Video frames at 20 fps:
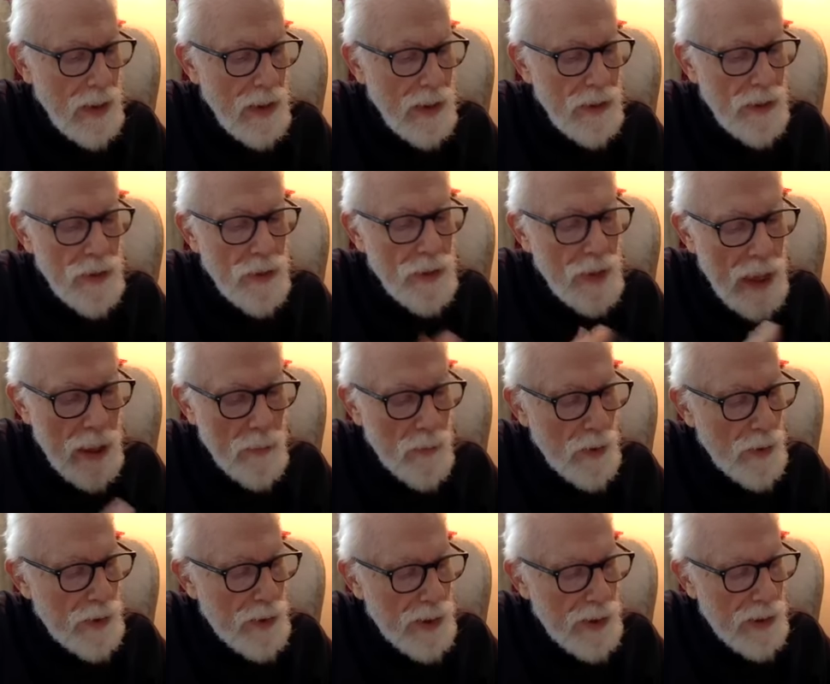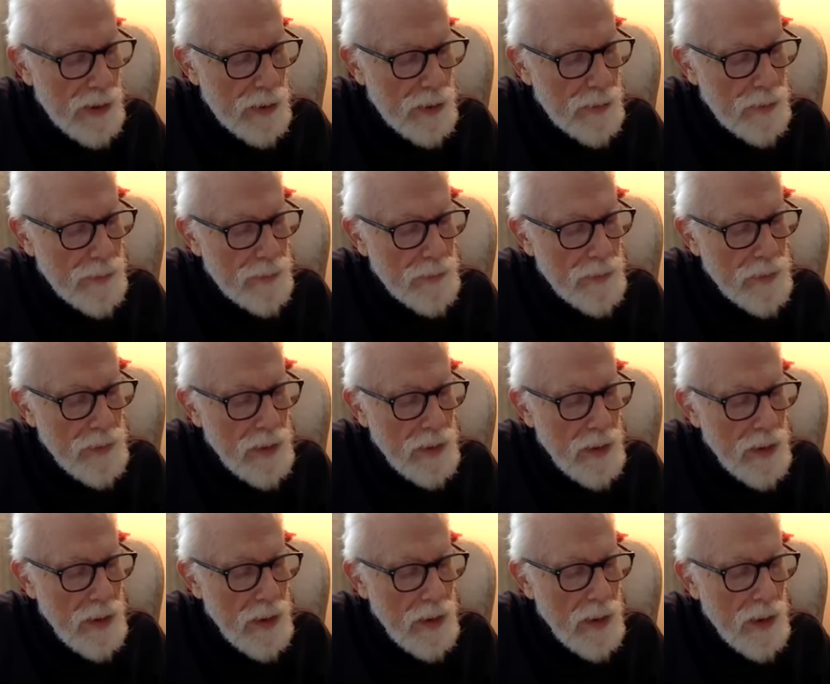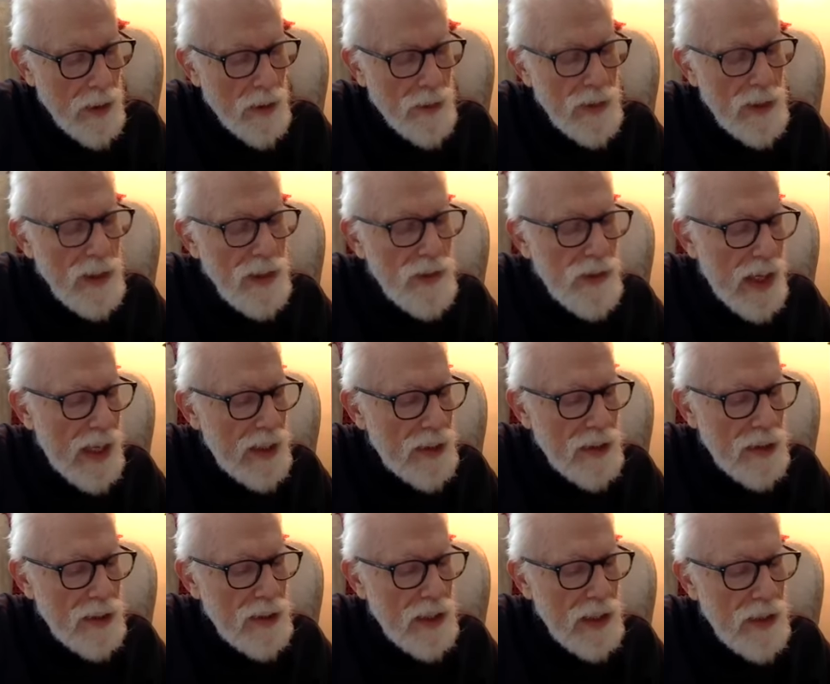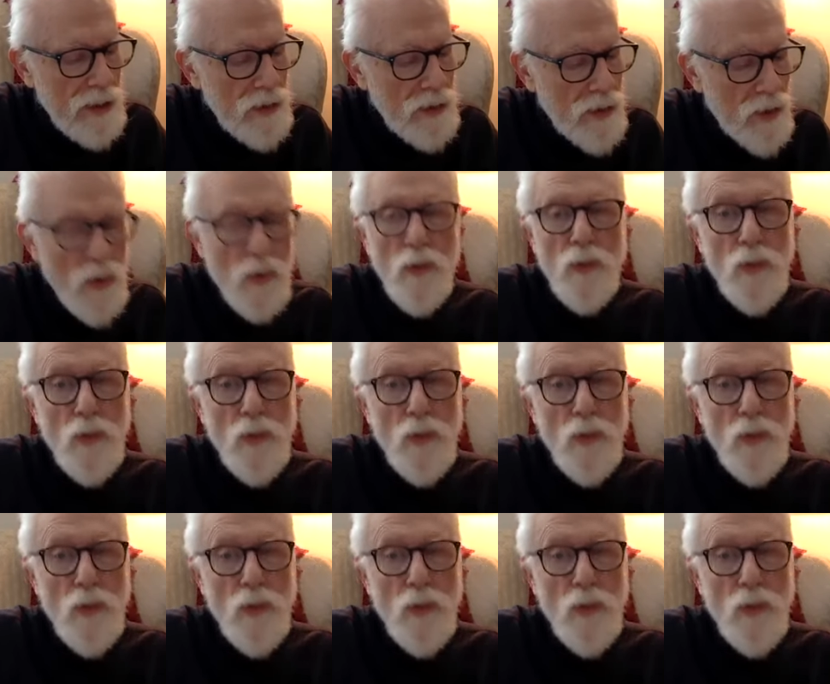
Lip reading: Dear name withheld, are these entities